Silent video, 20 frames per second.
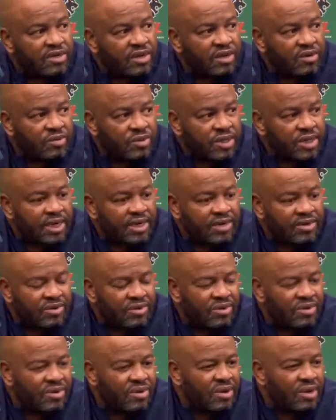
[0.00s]
Then we said,
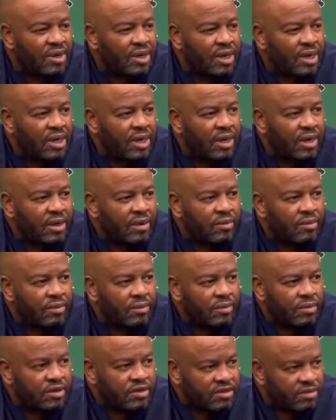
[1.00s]
no,
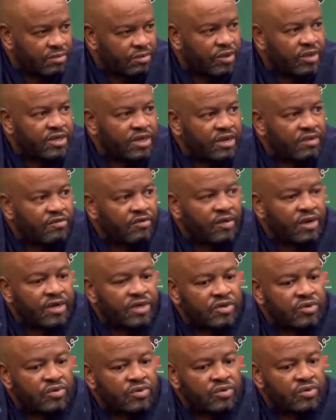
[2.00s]
it's important for
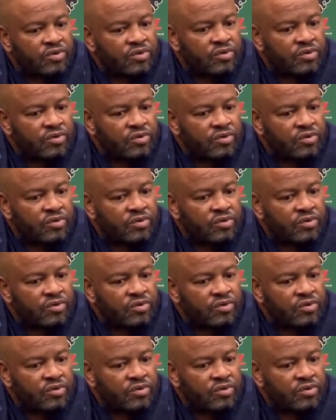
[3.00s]
us to